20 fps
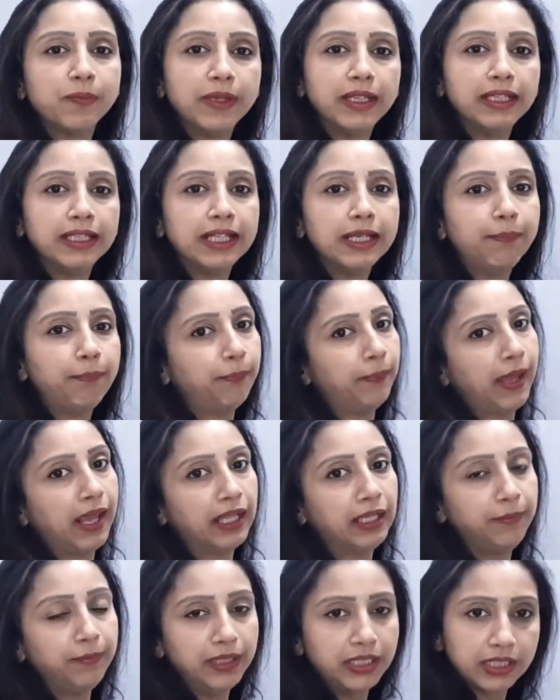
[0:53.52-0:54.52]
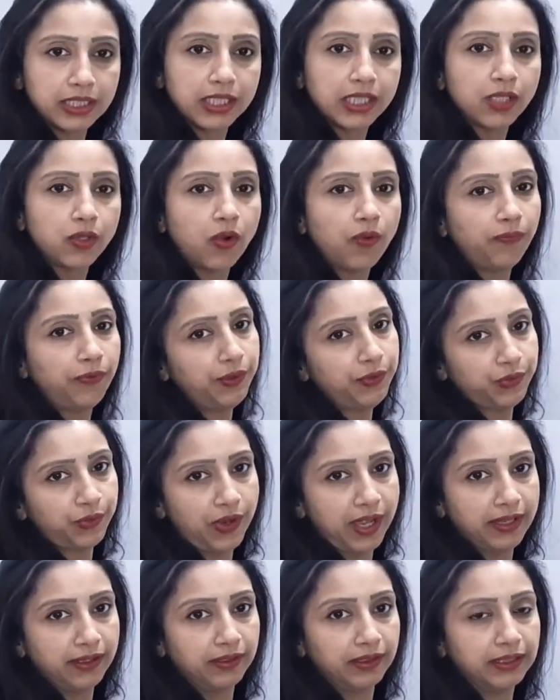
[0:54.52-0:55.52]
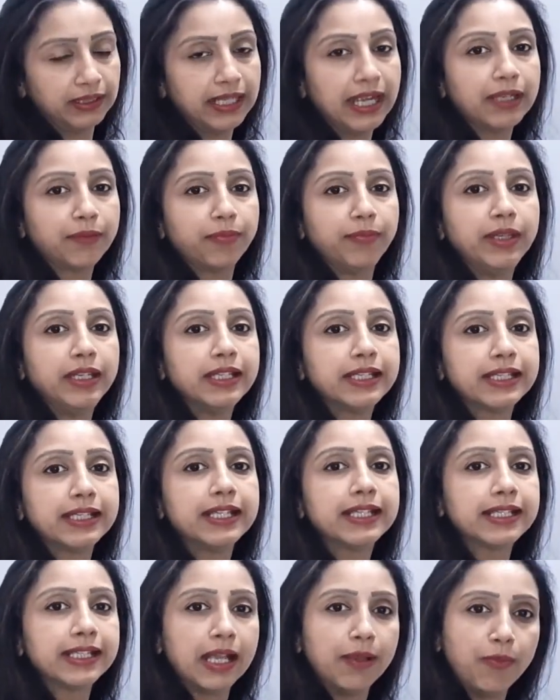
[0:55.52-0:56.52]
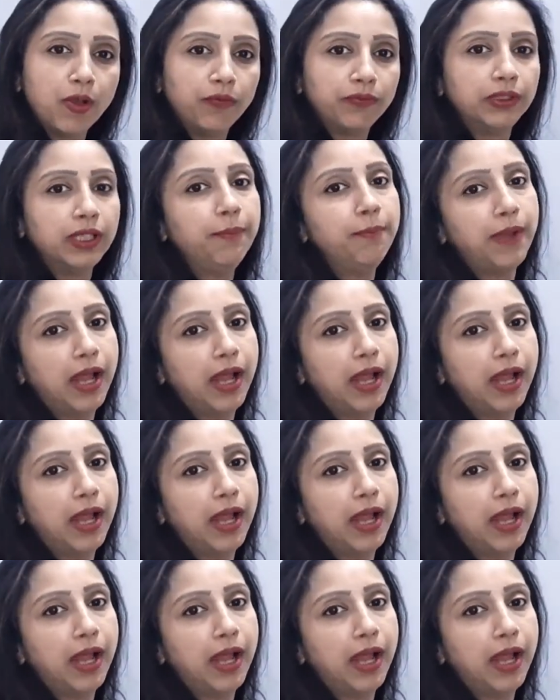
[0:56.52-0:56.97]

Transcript: me the perimeter of a triangle. That means the sum of the